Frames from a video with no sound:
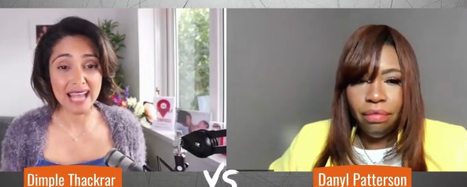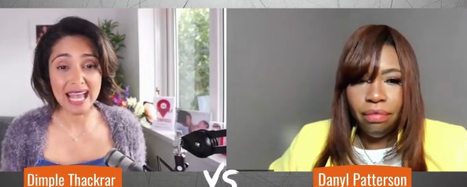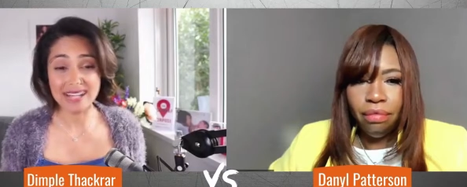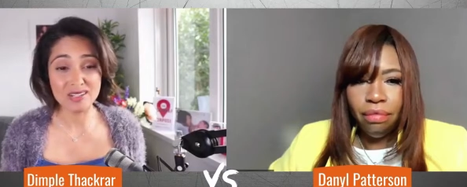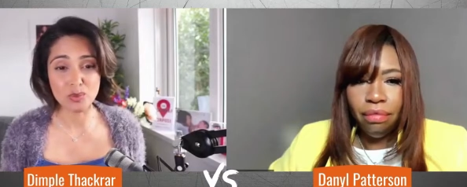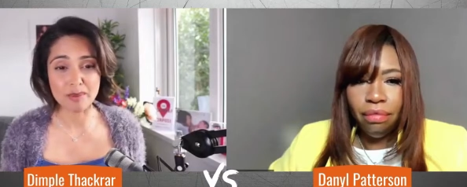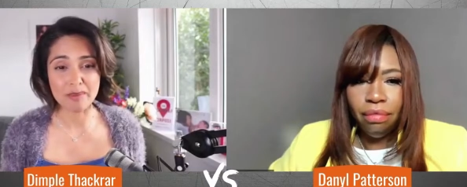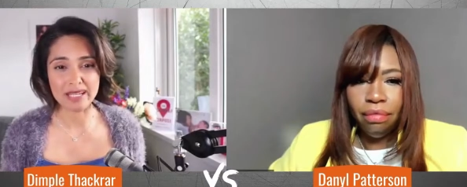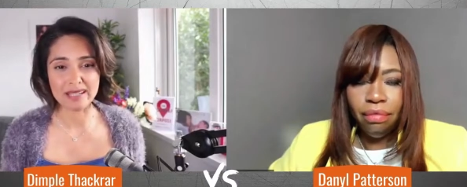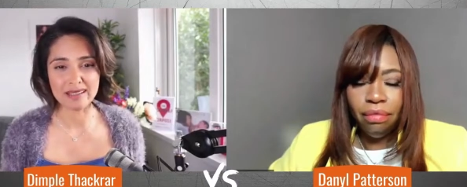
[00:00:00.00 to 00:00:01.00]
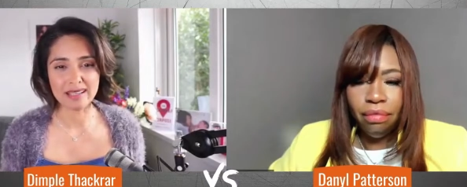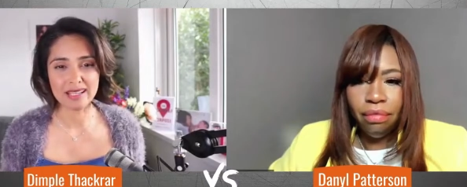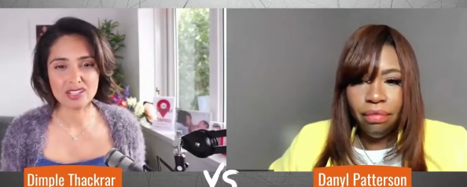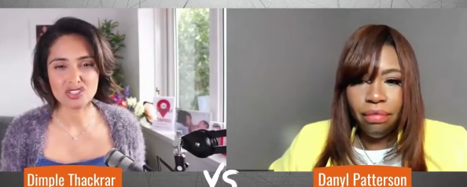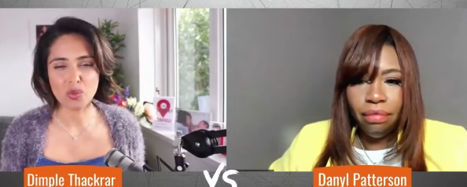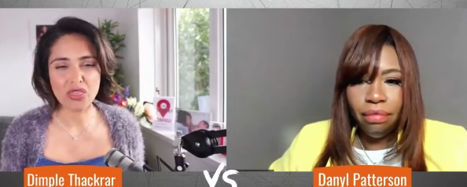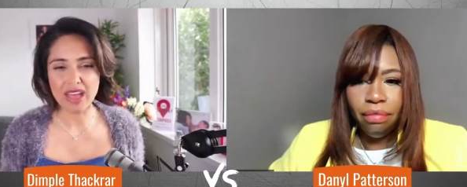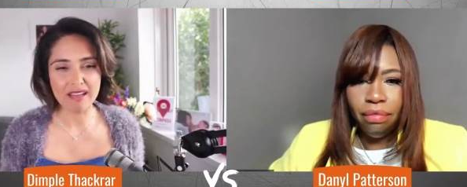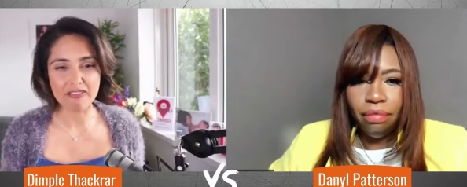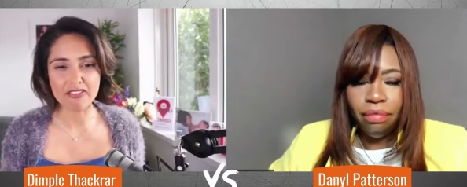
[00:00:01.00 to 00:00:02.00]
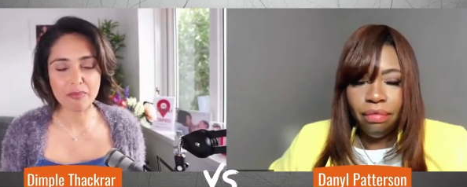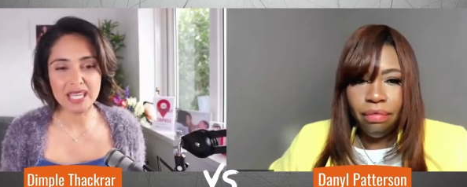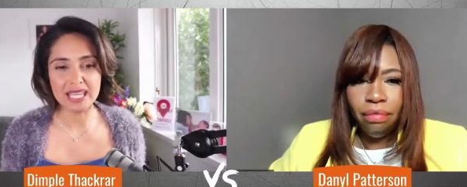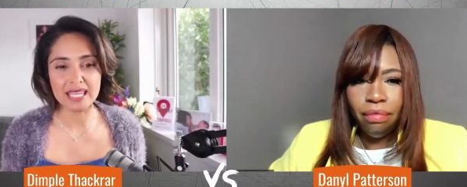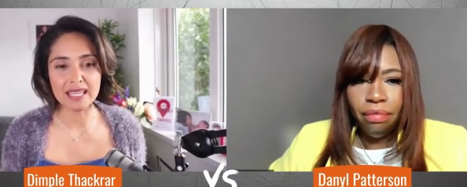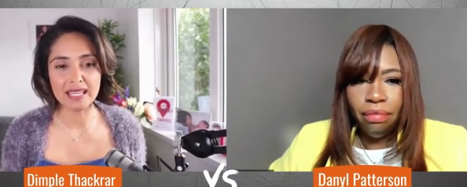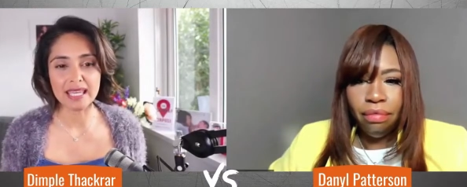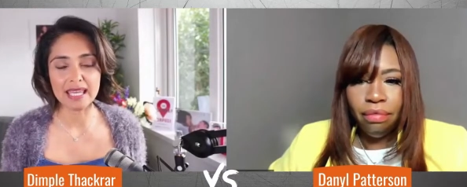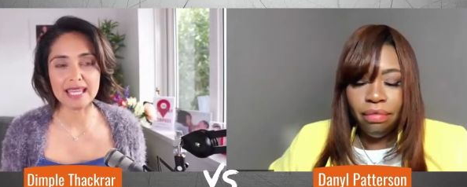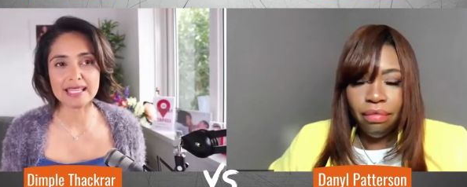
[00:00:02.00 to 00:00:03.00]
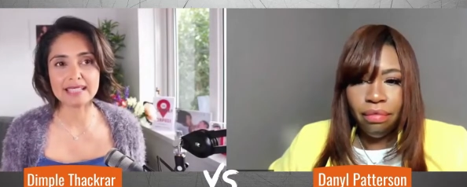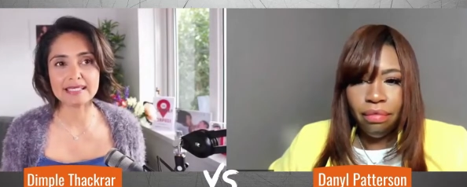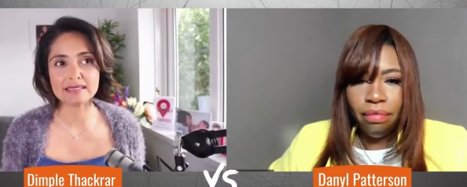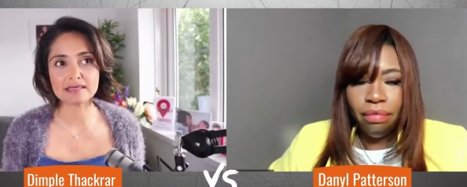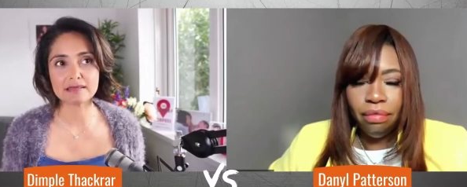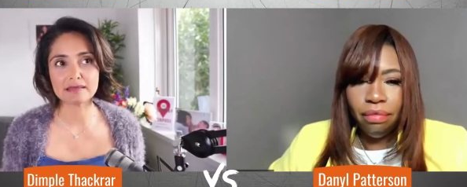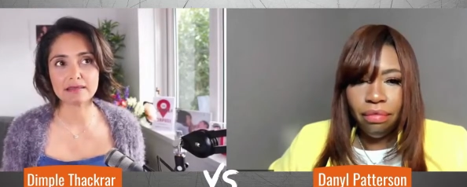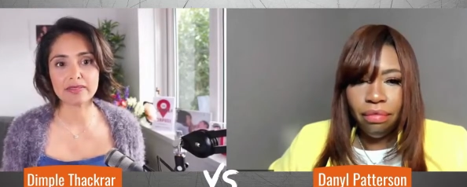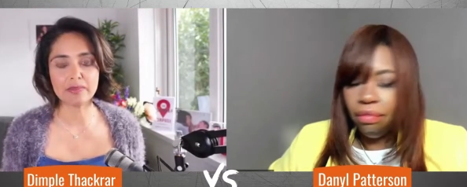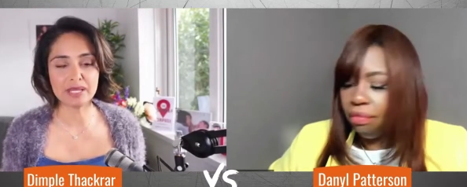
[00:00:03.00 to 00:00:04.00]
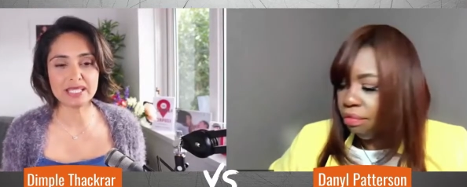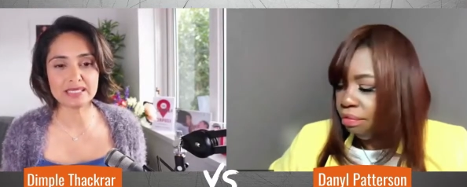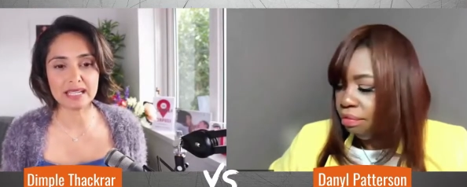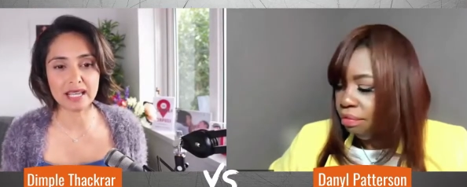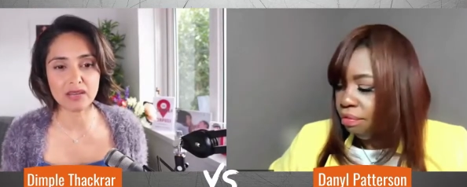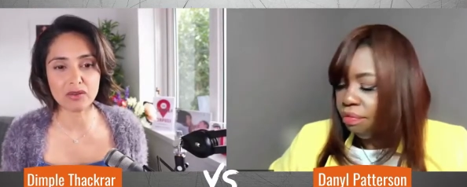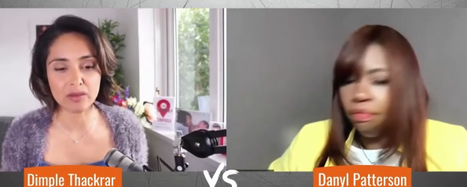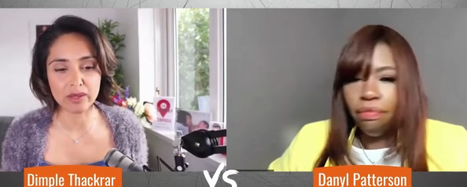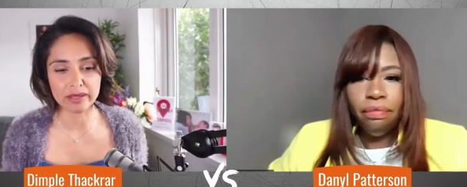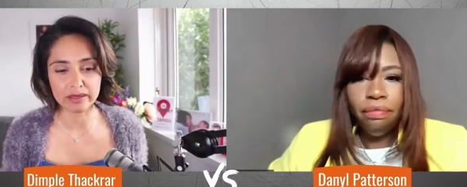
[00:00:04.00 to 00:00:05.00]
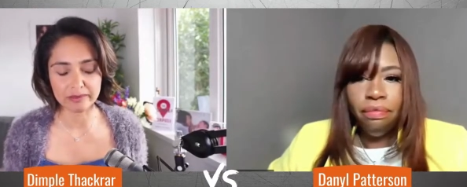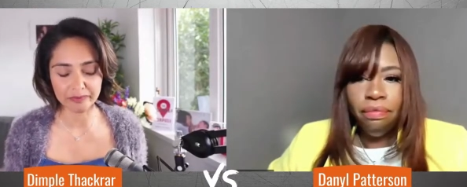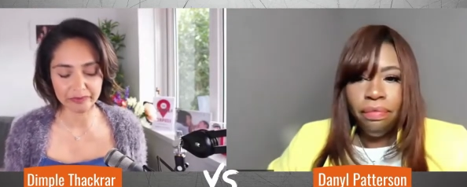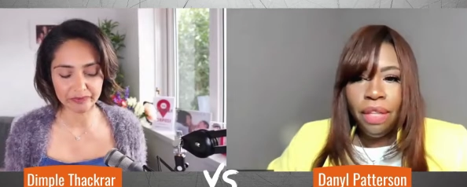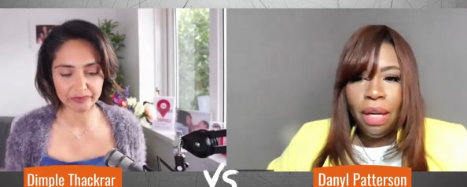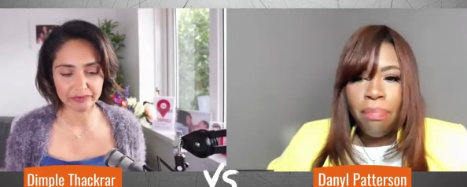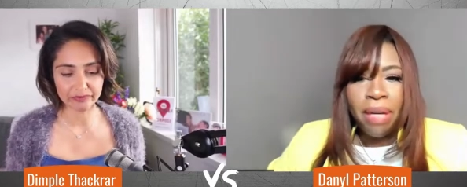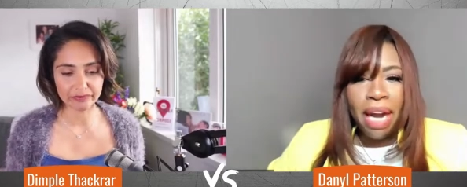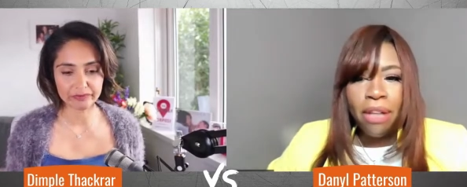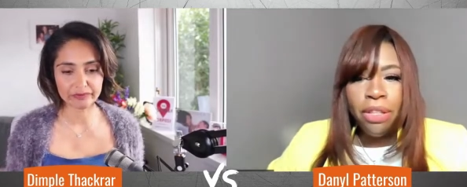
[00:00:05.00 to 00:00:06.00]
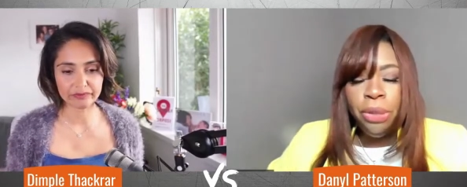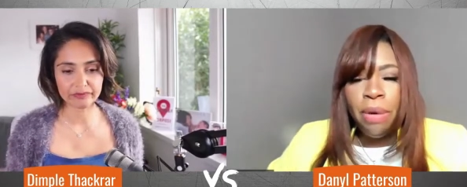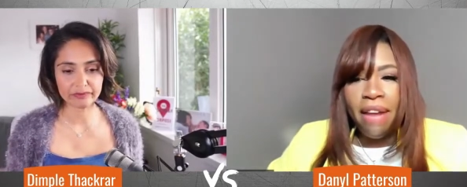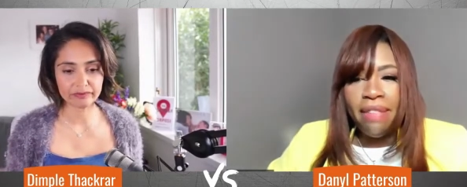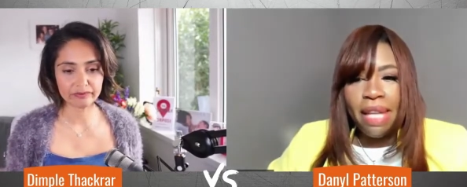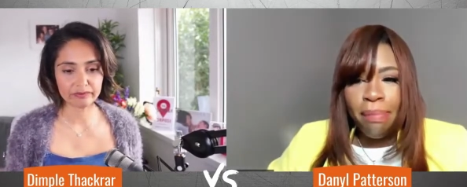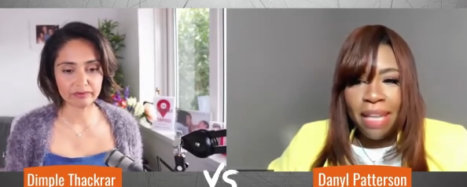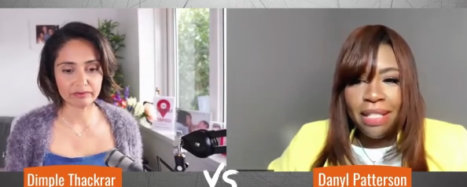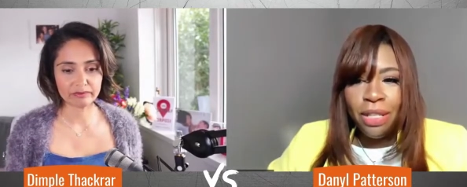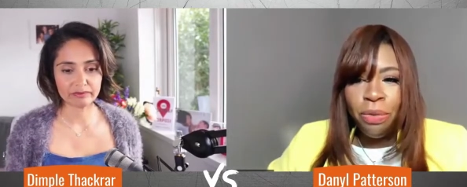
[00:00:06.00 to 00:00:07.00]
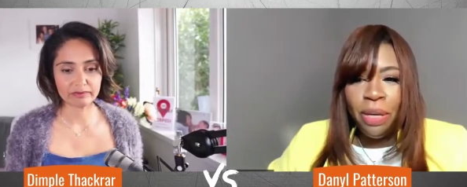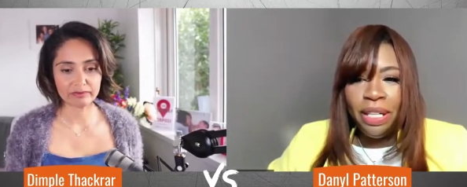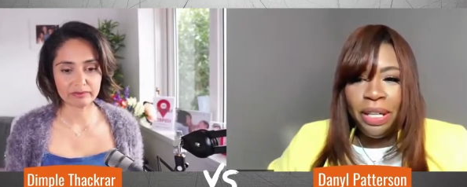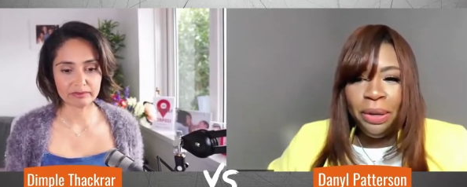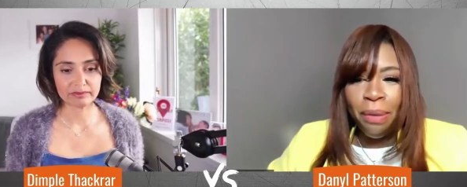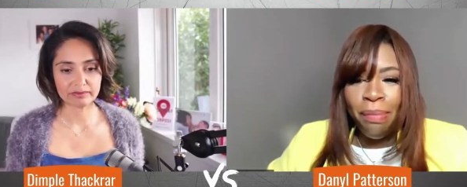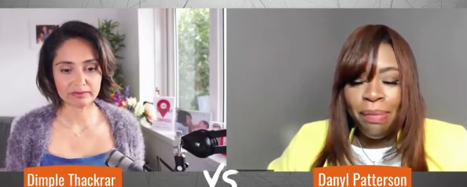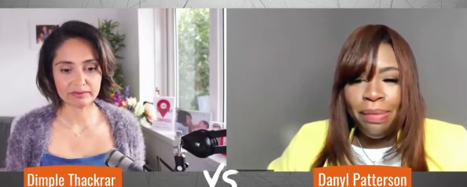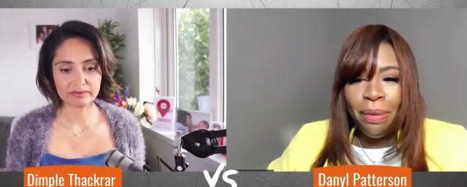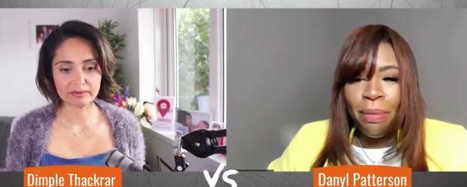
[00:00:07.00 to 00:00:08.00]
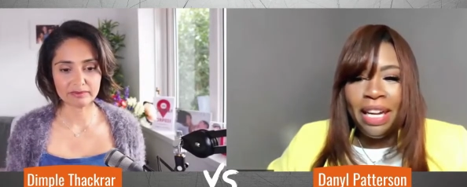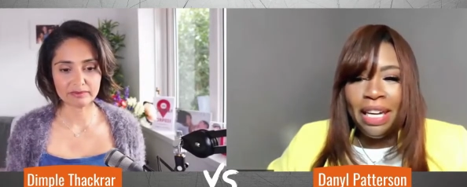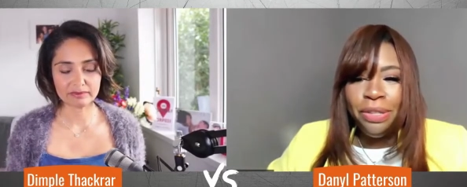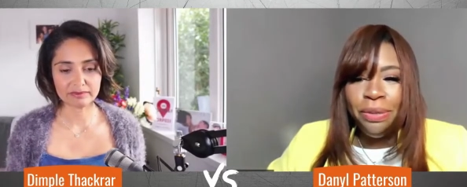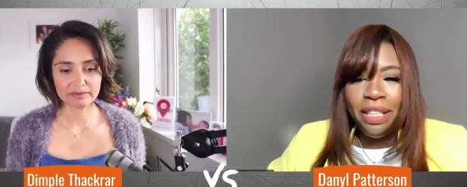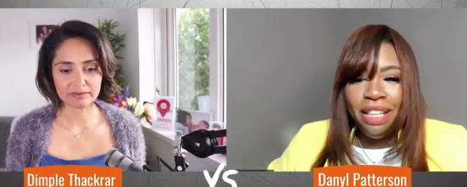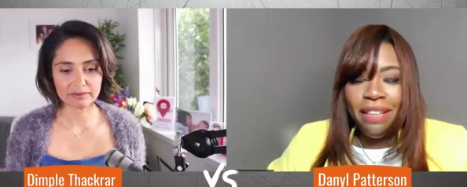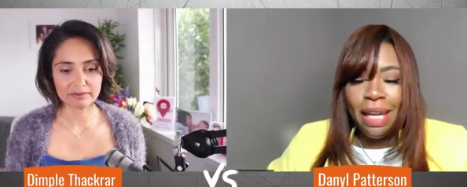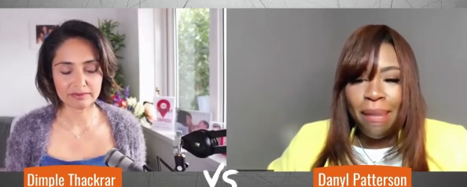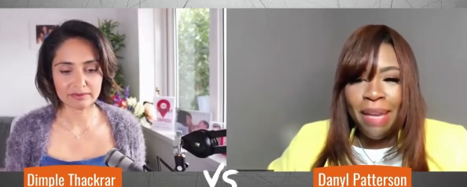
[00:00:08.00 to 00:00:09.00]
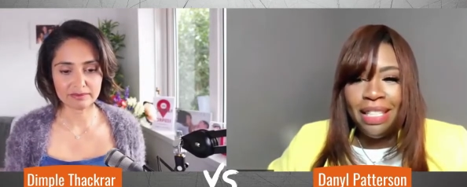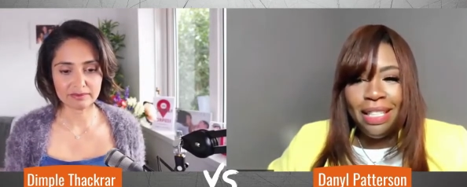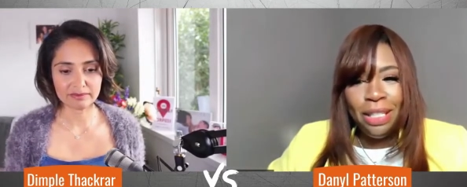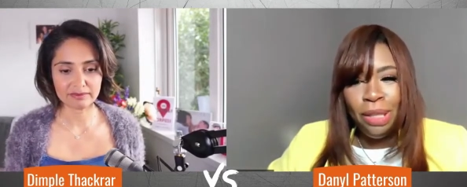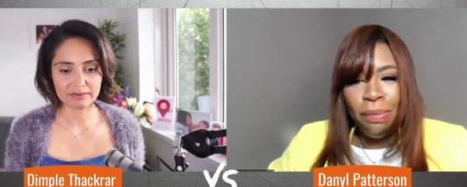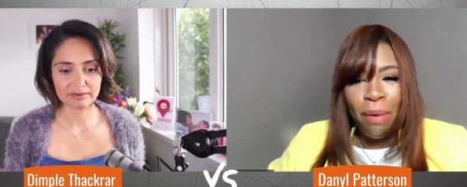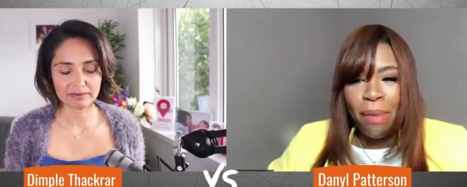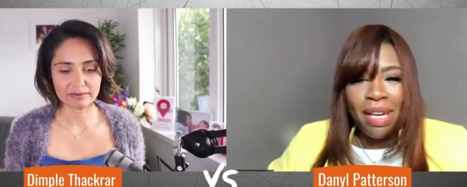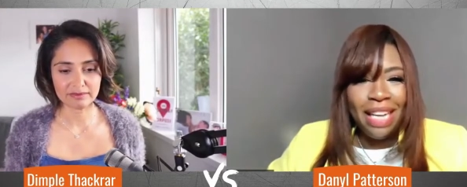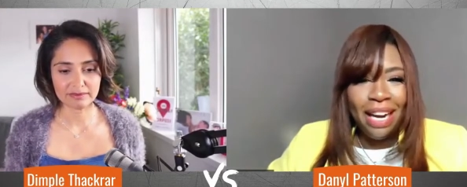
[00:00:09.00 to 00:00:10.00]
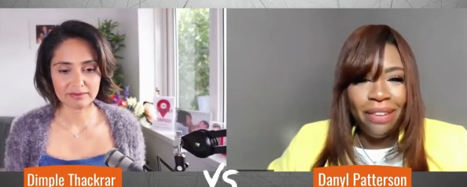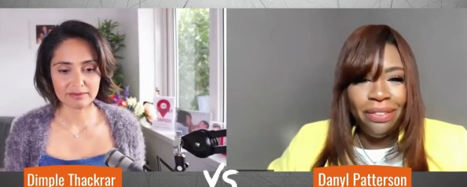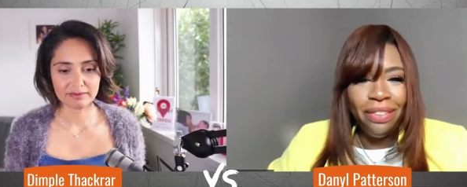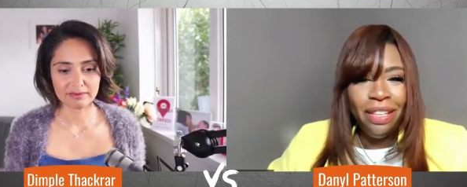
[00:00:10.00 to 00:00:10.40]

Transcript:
Speaker 1: and women. So that for me is the piece that I agree with.
Speaker 2: But how do you have that message when you're, the way that you deliver that message is to put women down?